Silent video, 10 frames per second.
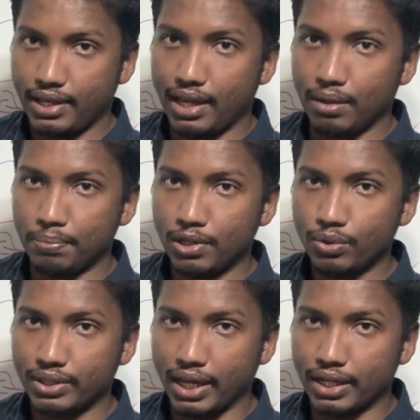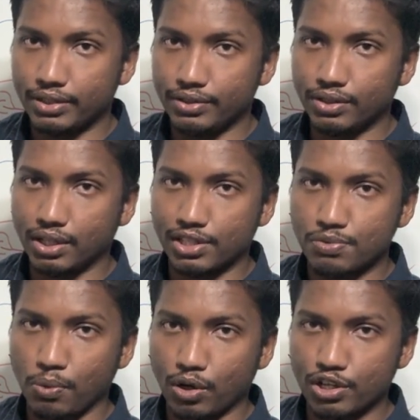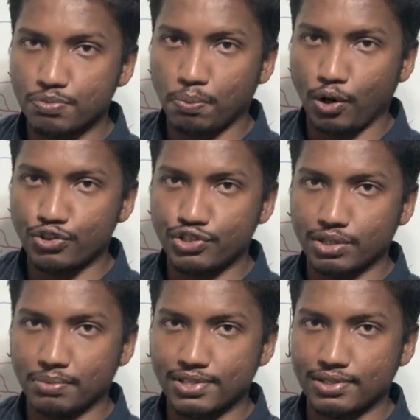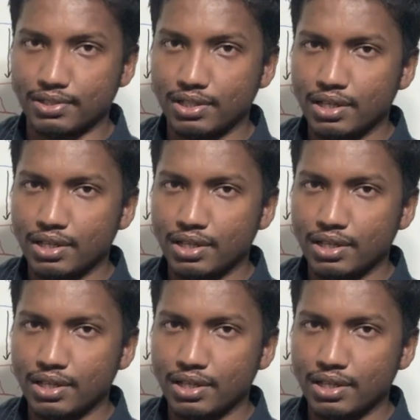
And below that, you've got the smaller spongial muscle.